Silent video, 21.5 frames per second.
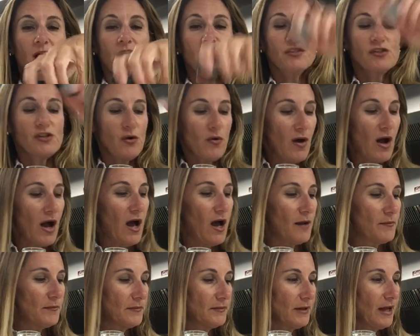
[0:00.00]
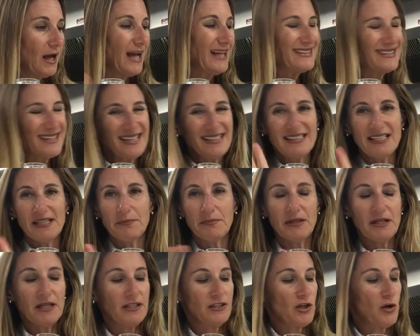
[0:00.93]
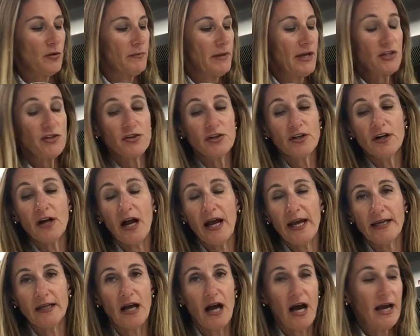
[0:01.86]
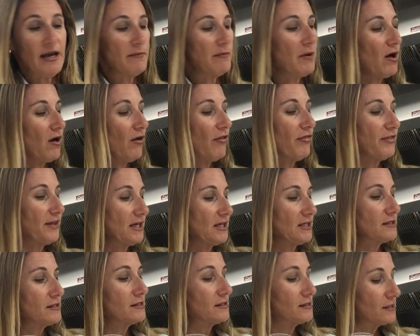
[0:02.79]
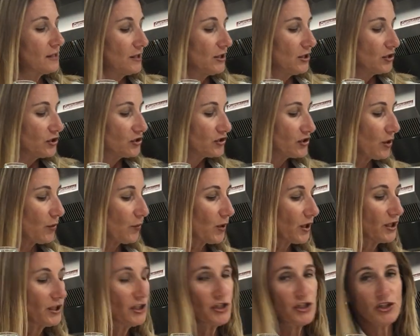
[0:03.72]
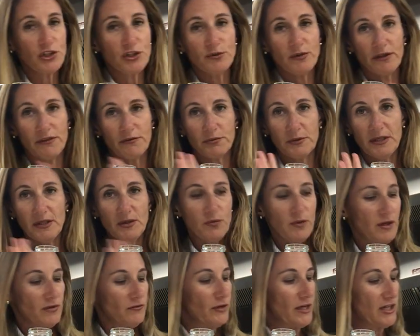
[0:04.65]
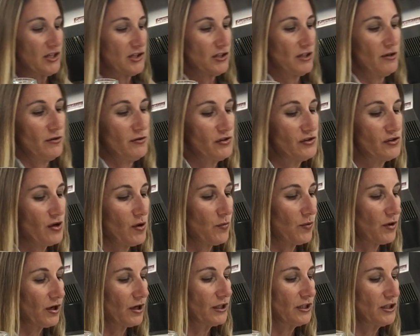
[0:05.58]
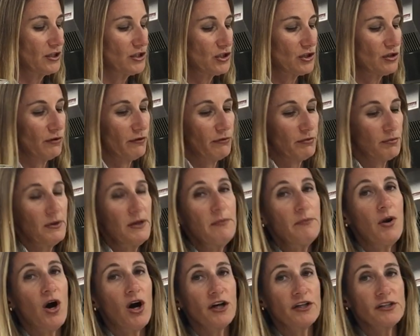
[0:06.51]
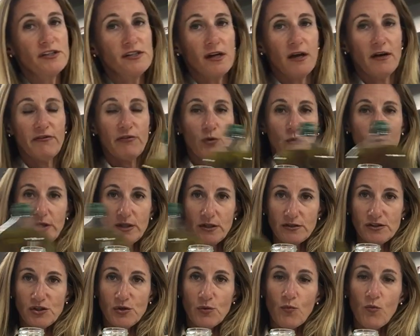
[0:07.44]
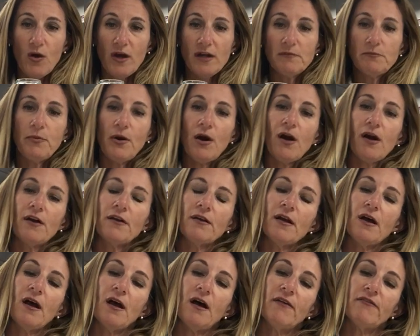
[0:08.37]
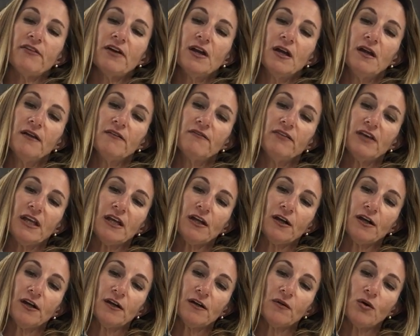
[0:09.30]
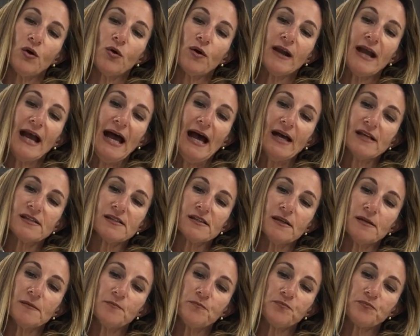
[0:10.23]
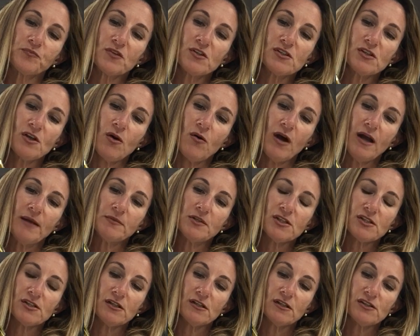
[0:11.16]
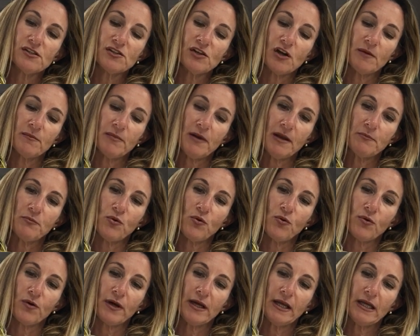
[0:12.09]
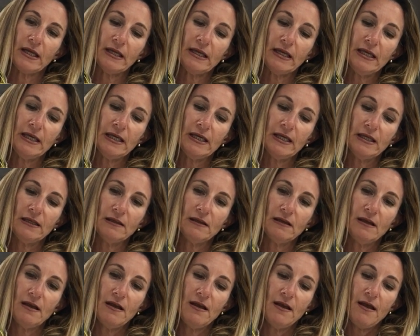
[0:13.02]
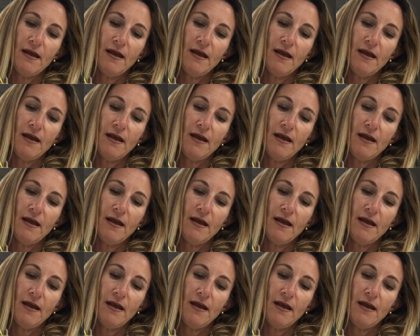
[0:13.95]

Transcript: So I typically don't measure, I eyeball things. So we're going to do a 3-to-1 ratio. So we're going to do 3 parts of oil to 1 part of vinegar or acid. So I'm just going to start by pouring in,